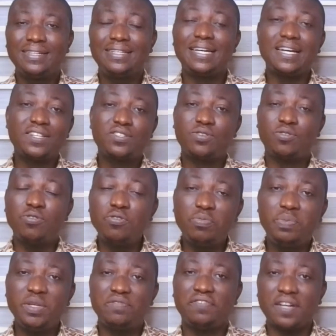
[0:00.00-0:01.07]
that could
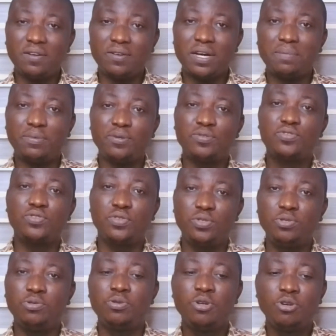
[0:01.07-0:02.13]
be valuable to
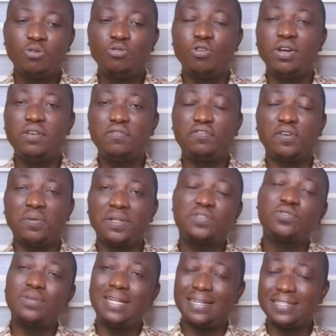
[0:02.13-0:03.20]
you going forward. So
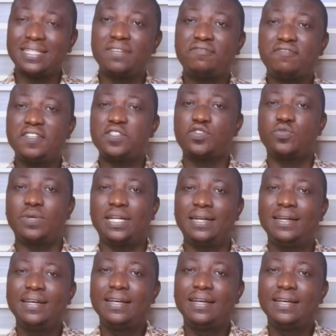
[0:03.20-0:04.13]
that is the first one.